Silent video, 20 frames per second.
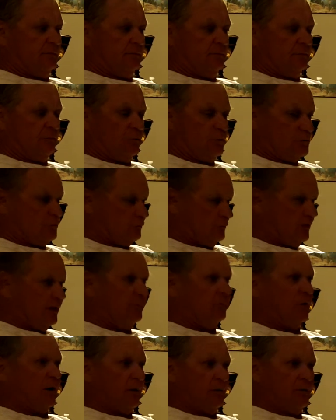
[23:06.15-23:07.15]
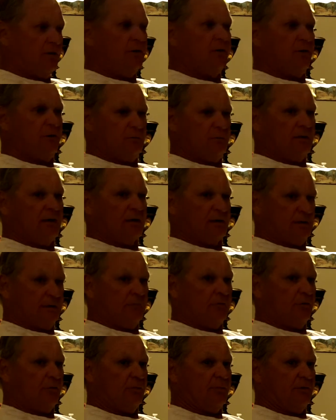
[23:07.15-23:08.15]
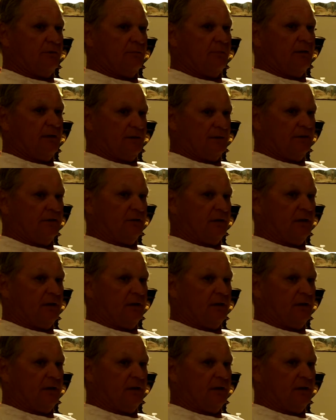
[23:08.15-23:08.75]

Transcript: Of course, when they brought me home, I came home in the bed.